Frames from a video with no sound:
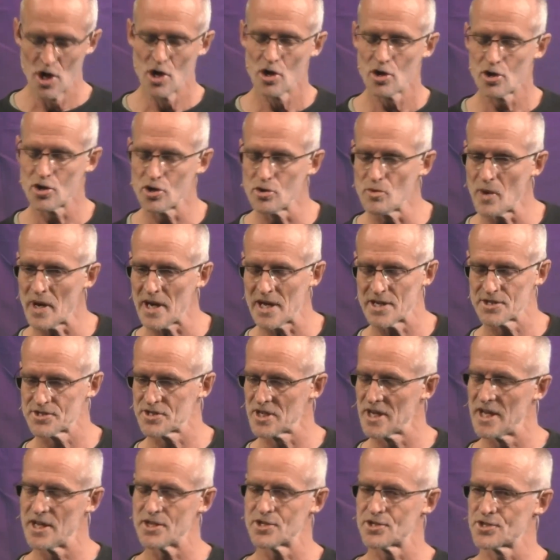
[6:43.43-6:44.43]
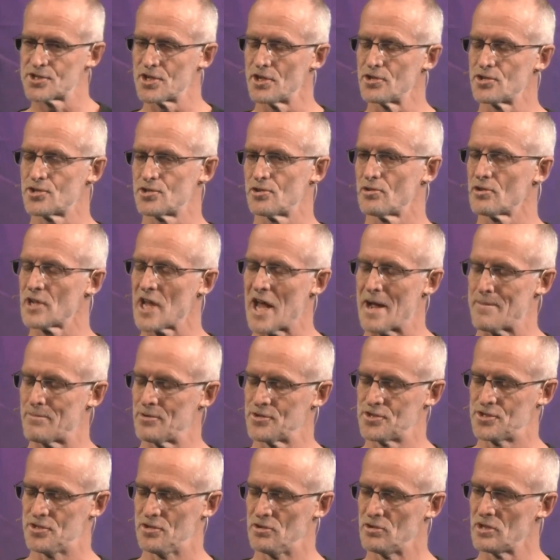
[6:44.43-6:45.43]
Who has less social
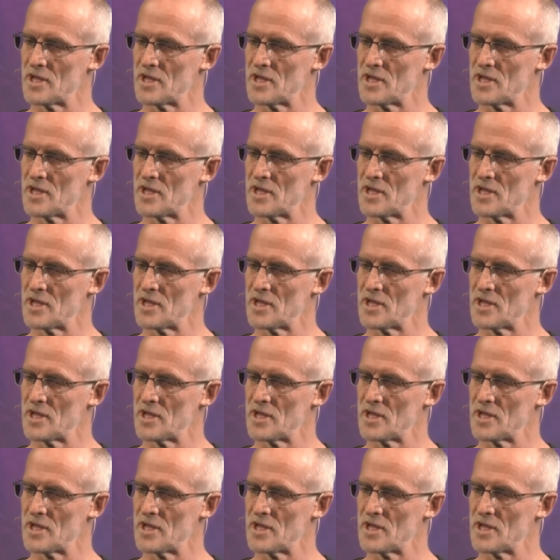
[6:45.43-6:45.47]
capital,